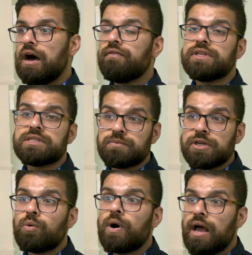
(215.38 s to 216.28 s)
And this has
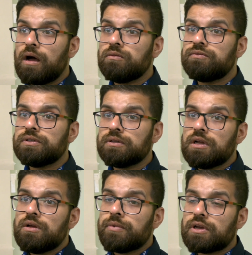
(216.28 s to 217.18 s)
been quite helpful,
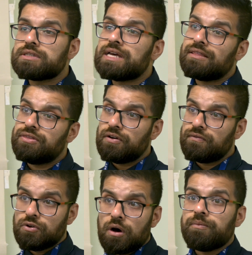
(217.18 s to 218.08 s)
because had there
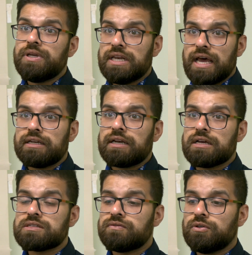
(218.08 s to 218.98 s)
not been
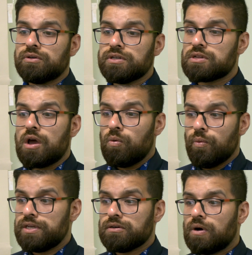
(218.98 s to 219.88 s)
EDClass for us,
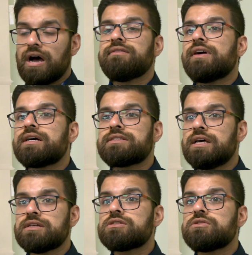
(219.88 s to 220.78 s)
we don't have
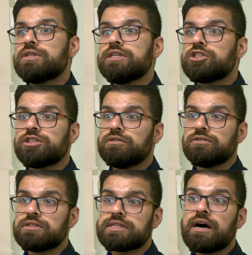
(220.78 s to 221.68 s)
access to these
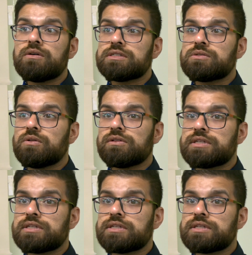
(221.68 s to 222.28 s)
children's houses all the